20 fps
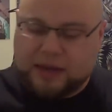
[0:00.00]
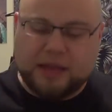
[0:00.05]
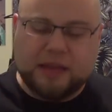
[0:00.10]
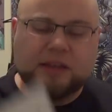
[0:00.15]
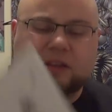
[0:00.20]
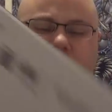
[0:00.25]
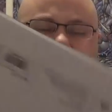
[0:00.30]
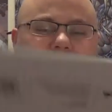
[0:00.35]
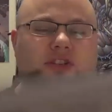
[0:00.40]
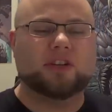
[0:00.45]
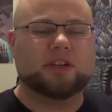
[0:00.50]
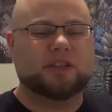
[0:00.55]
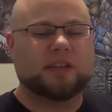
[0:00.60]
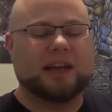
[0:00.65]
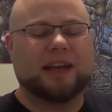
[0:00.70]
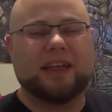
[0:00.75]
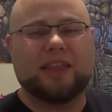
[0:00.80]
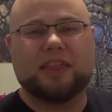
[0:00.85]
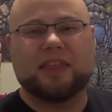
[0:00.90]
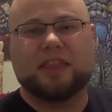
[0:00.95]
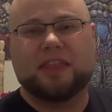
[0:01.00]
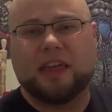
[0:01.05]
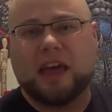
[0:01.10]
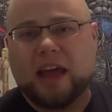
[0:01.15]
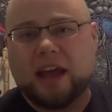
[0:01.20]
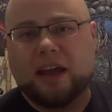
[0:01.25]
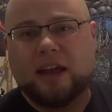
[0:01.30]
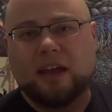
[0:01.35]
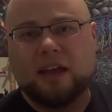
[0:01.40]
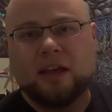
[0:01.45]
is just like a
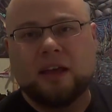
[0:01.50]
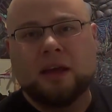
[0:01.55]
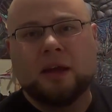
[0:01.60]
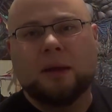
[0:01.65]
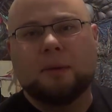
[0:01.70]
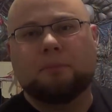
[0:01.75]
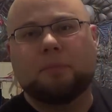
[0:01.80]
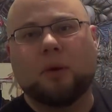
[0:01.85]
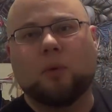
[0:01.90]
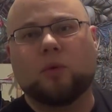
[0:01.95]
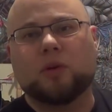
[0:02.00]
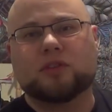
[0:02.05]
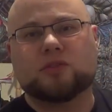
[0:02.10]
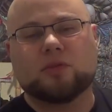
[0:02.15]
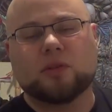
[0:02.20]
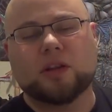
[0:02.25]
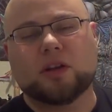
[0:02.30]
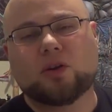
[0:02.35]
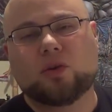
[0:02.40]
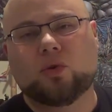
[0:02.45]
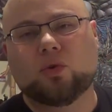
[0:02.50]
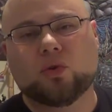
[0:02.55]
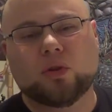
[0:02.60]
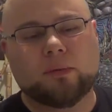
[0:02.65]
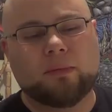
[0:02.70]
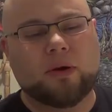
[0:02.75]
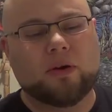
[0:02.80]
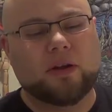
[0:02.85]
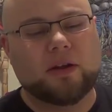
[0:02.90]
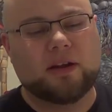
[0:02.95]
thing, but what's really cool
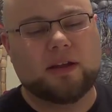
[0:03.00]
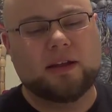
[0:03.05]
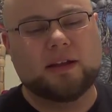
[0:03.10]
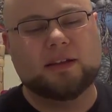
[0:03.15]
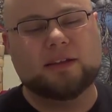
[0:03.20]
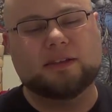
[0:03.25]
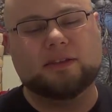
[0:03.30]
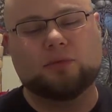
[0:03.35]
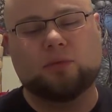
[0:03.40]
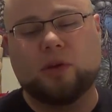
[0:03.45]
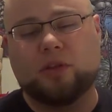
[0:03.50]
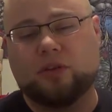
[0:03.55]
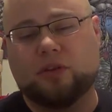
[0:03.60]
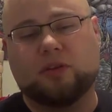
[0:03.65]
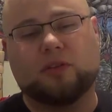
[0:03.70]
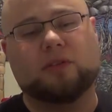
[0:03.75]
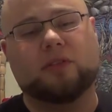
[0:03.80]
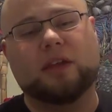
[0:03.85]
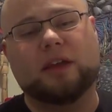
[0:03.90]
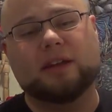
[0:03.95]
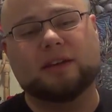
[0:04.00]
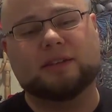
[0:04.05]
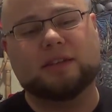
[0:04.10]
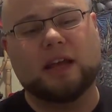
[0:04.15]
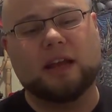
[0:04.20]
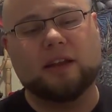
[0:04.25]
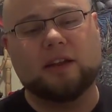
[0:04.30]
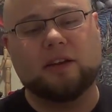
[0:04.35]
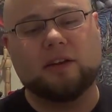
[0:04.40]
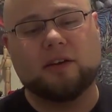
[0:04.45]
about it is whether they
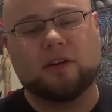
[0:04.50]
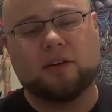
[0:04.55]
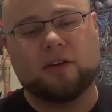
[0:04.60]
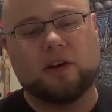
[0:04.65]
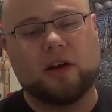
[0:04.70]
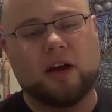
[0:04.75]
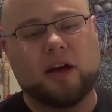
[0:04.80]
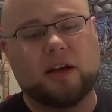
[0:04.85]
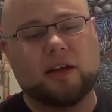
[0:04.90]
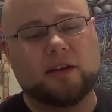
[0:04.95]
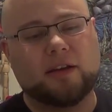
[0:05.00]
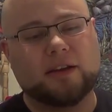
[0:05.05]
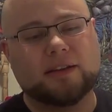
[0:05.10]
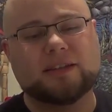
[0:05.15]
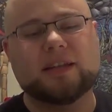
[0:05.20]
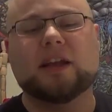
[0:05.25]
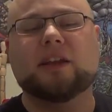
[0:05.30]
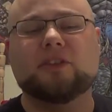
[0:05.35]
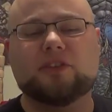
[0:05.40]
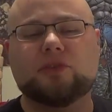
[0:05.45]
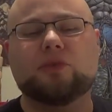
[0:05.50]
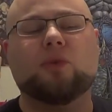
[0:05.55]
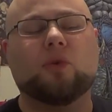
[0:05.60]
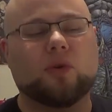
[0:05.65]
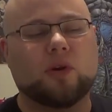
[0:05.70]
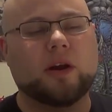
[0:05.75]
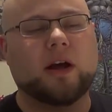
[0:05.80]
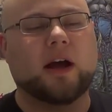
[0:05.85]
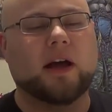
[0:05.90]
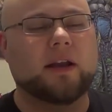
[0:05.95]
intended to
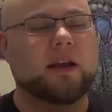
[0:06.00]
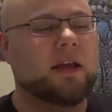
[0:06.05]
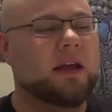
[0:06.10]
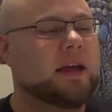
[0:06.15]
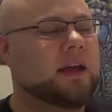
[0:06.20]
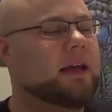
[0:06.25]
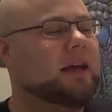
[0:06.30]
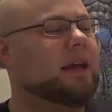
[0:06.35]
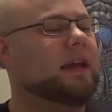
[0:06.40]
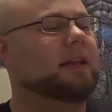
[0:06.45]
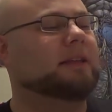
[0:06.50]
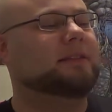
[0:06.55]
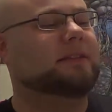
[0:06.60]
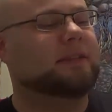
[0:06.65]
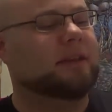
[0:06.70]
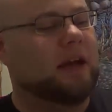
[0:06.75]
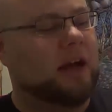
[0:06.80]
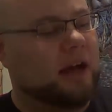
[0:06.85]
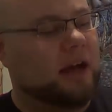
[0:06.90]
or not, it's